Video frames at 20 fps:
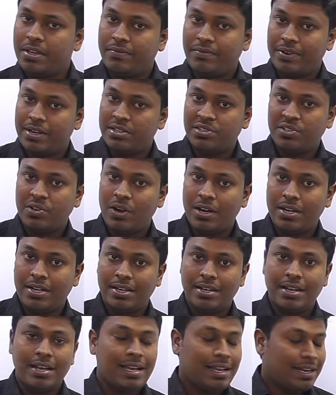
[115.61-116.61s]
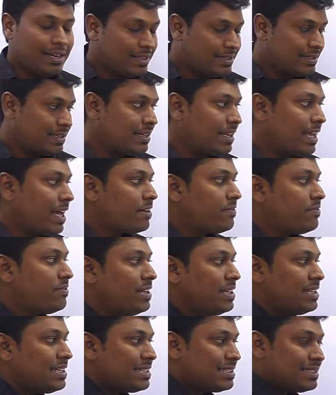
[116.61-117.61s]
Friends, got it? Listen
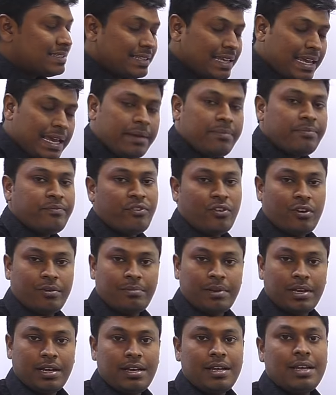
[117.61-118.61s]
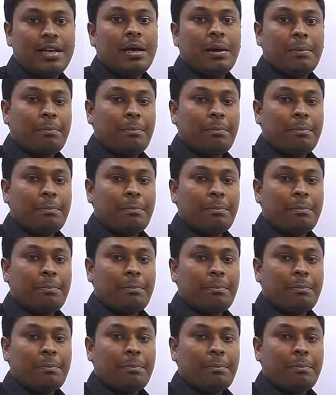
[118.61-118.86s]
carefully, the same formula,